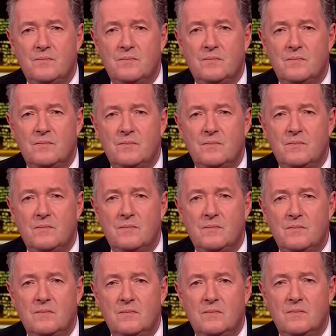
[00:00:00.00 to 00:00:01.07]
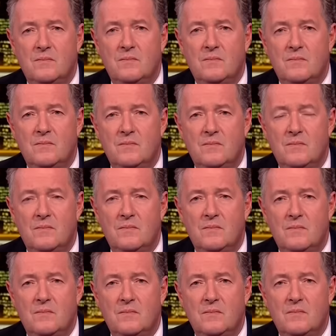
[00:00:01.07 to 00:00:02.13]

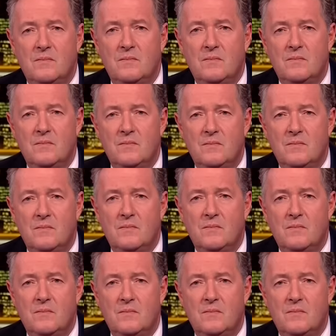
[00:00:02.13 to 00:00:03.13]
No words are spoken by the person on screen.